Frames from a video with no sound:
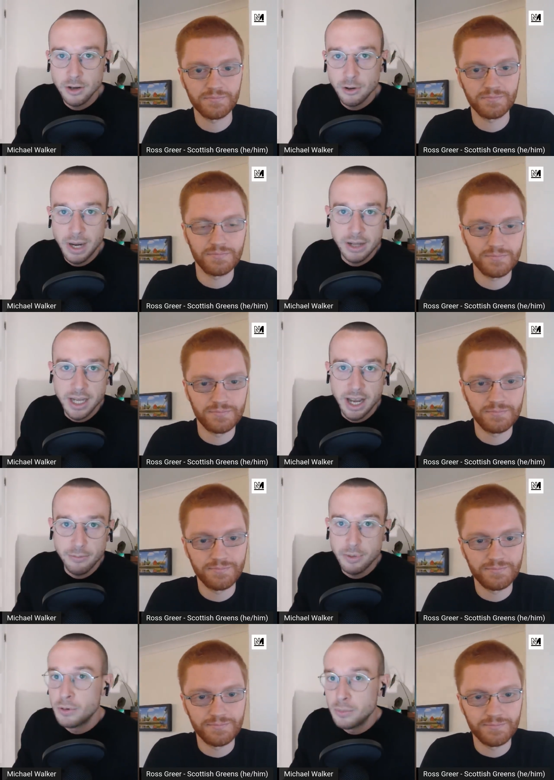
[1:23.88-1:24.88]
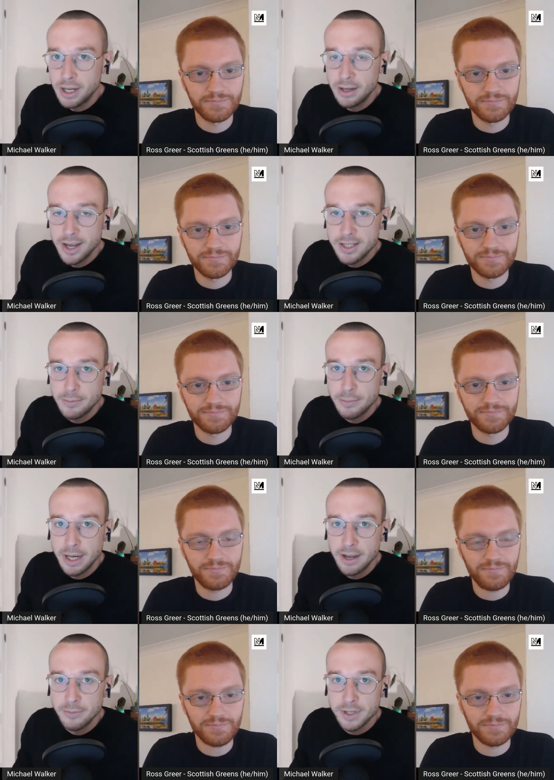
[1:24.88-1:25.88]
Speaker 1: you're about to have probably
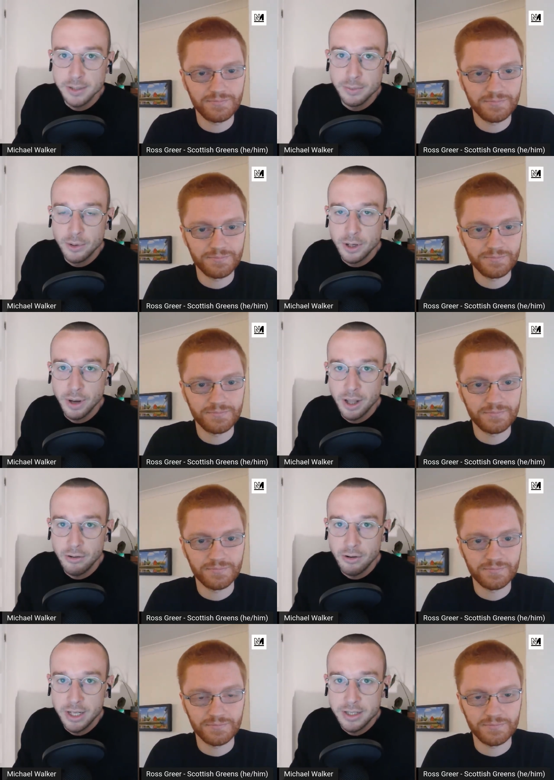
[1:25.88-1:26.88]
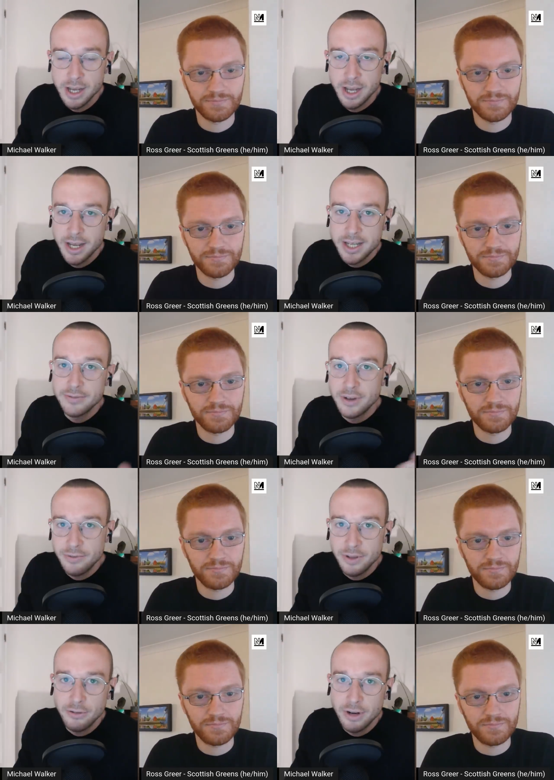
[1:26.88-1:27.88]
SNP government supported by the Greens is a vote
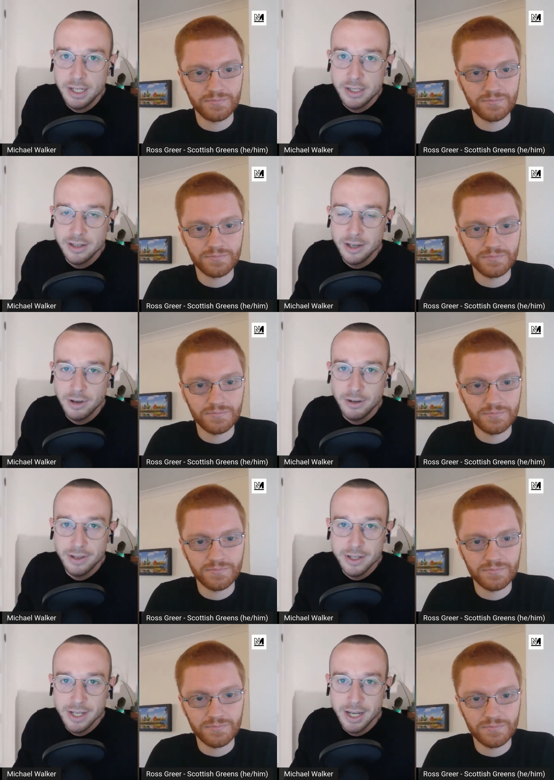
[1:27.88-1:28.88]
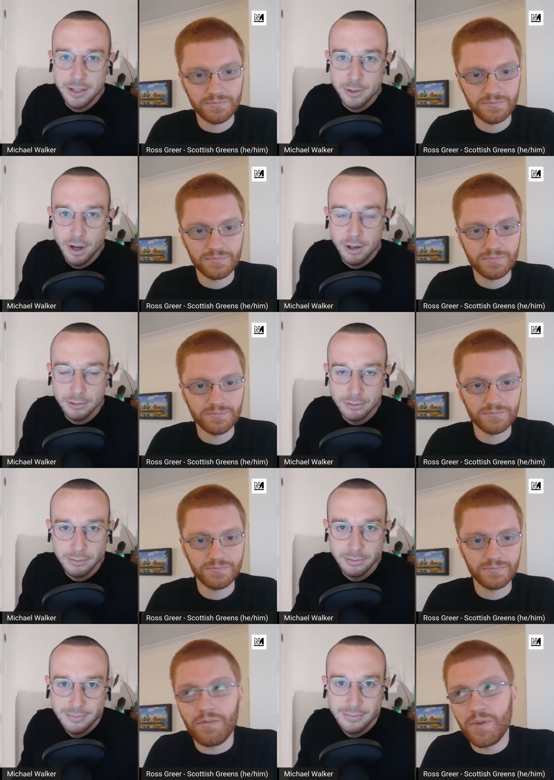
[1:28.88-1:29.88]
for the Greens, a vote for the status quo.
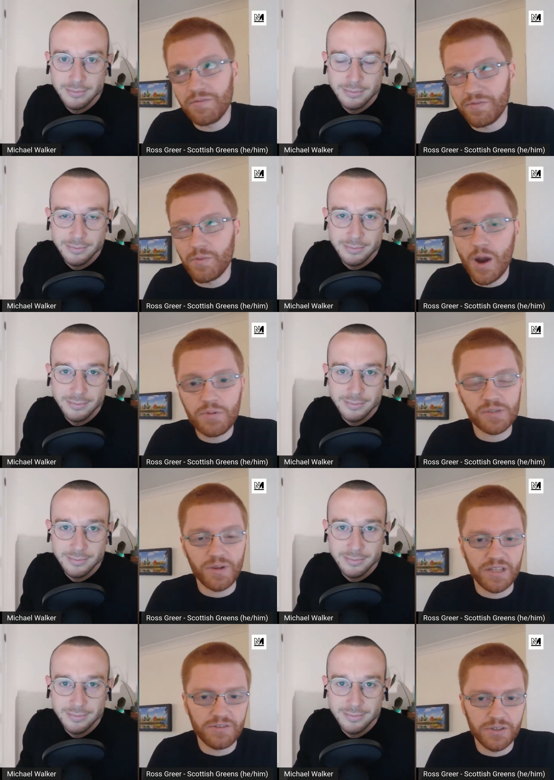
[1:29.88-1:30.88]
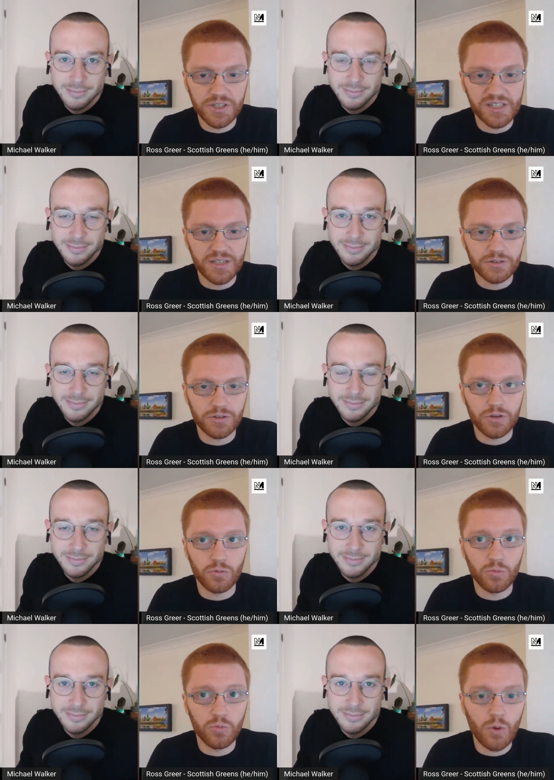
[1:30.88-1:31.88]
Speaker 2: I mean, from our perspective, you just need to look
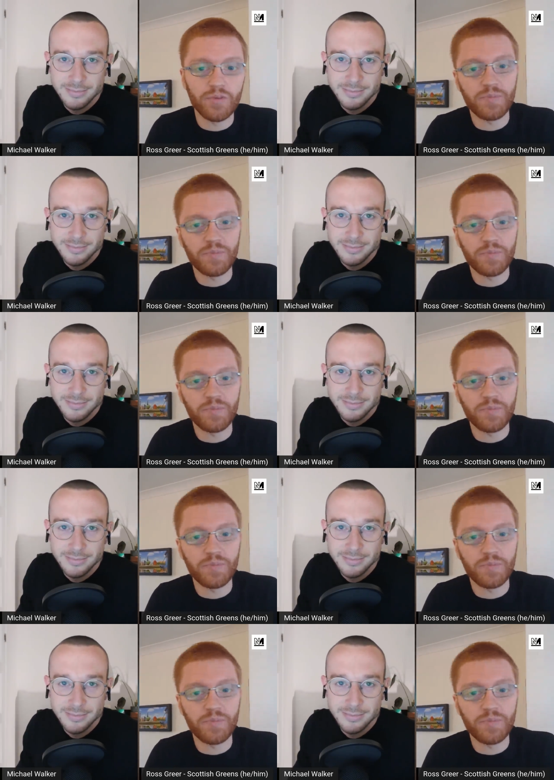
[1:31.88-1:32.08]
at what